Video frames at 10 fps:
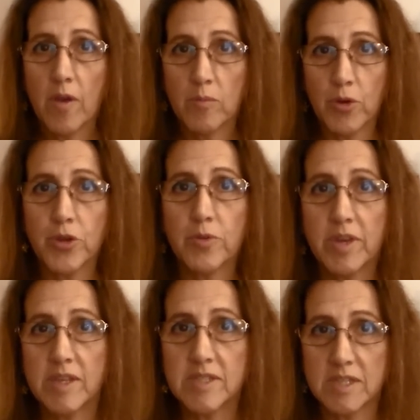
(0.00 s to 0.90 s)

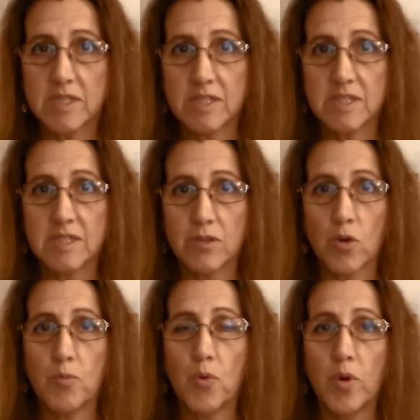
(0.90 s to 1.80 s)
Mercury gets up to this
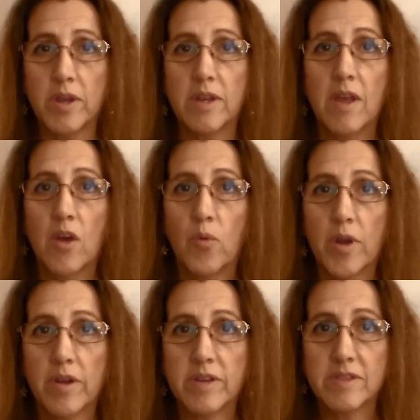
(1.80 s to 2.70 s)
zero point
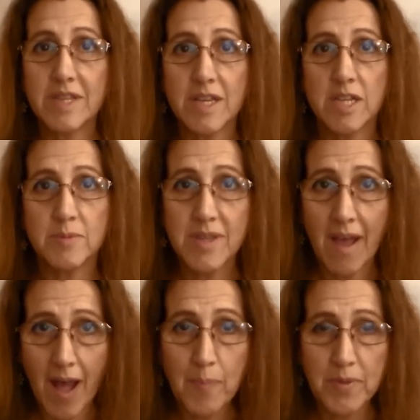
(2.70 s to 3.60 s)
where the eclipse
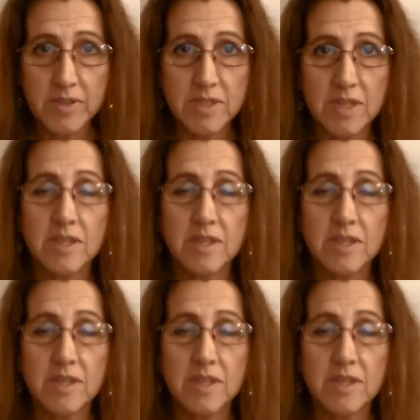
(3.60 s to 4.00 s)
happened.